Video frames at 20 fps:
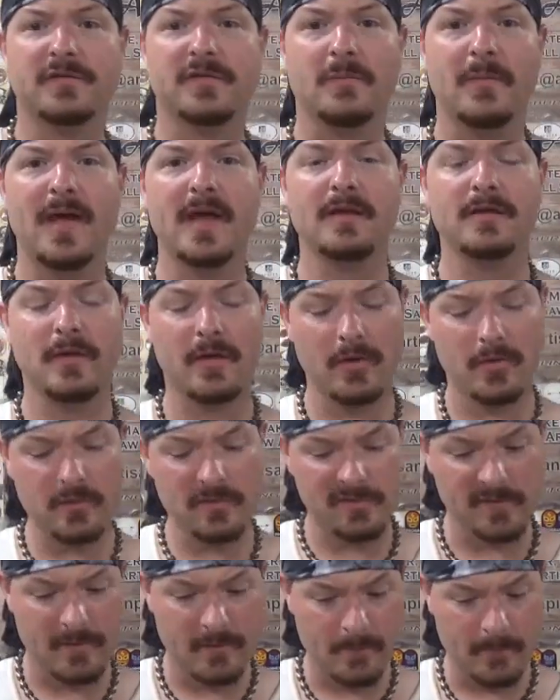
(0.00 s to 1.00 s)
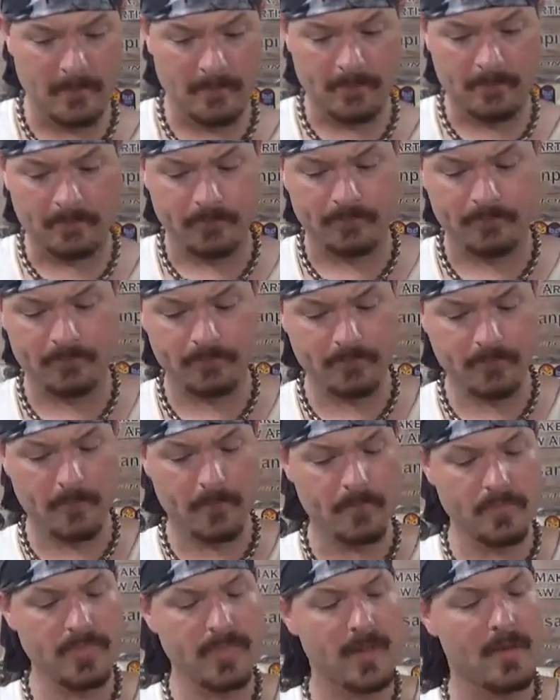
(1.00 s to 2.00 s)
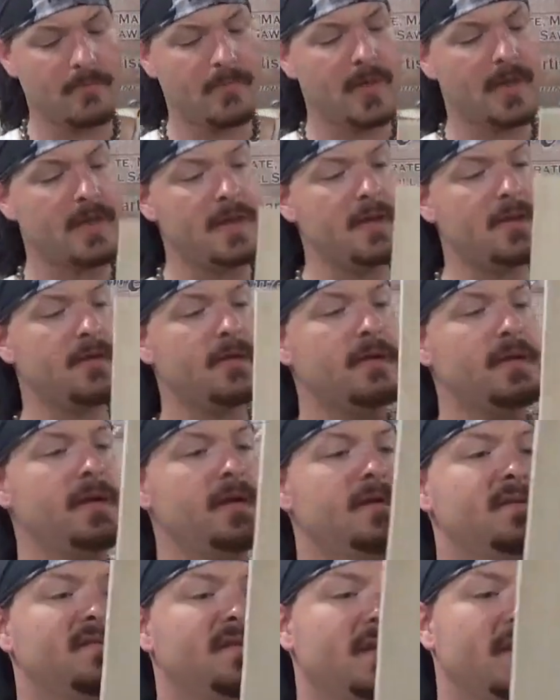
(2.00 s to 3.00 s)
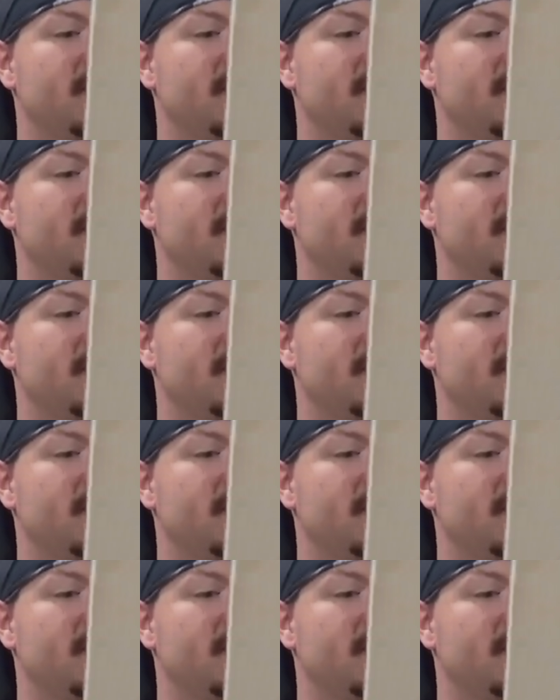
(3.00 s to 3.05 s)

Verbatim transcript: to make those. But here is the